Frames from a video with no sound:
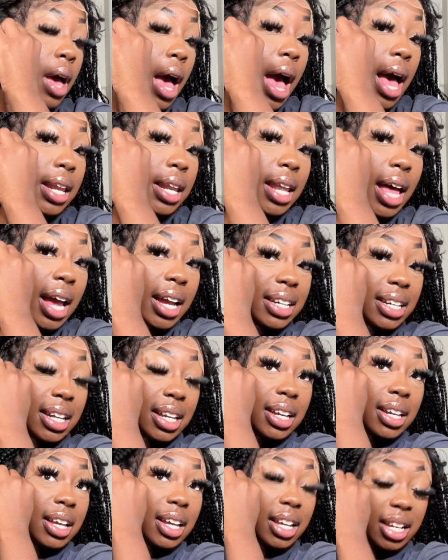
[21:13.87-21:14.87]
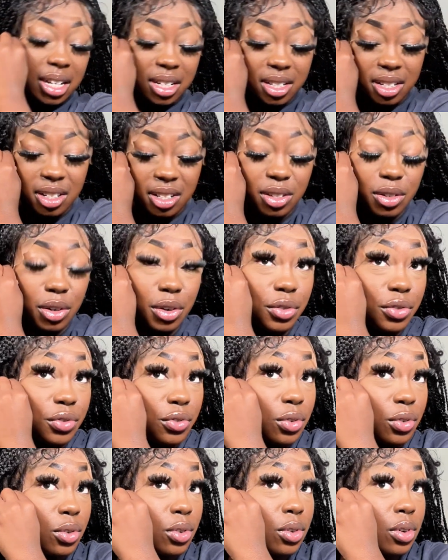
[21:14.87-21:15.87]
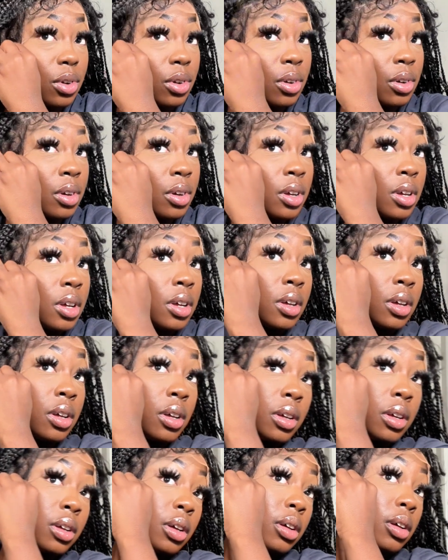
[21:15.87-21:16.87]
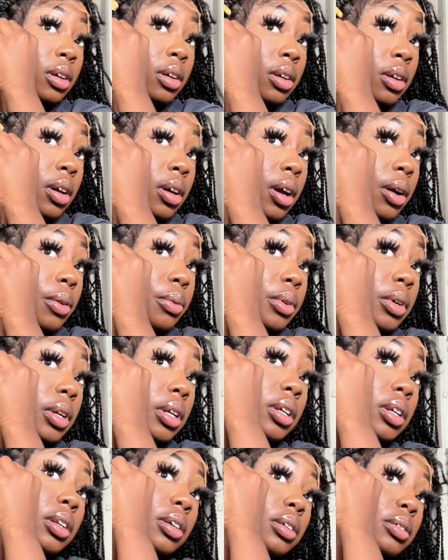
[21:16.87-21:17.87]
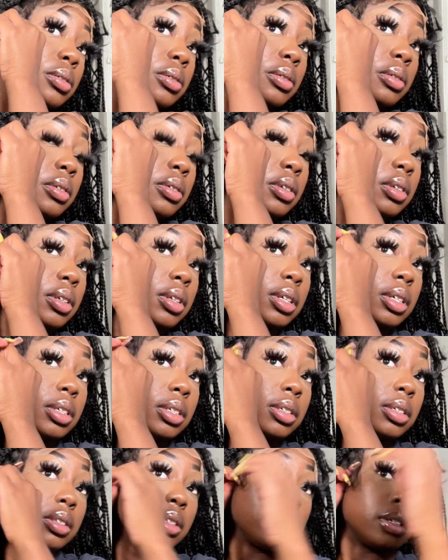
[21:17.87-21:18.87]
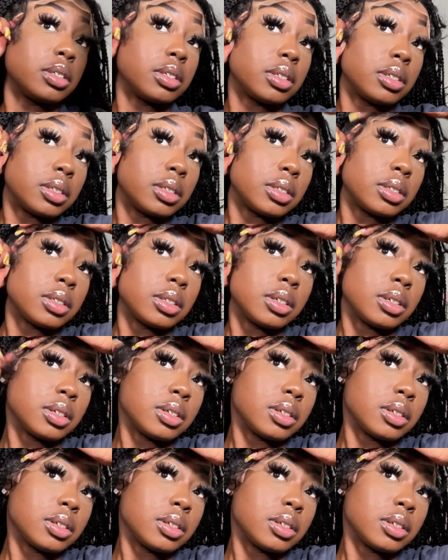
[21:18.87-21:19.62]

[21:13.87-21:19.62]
I like that the edges are full. I really do. This this is